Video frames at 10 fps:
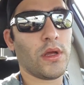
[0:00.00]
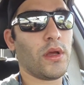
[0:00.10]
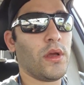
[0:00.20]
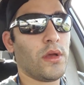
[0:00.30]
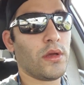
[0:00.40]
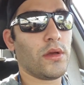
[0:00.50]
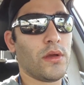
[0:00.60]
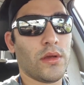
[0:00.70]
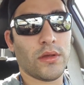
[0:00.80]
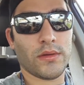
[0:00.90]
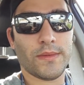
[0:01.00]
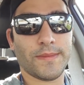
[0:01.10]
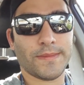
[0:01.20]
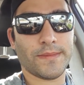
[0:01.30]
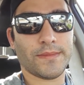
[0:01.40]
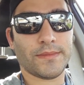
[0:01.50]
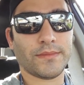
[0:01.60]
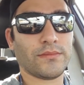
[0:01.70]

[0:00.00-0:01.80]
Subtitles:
Nothing is said.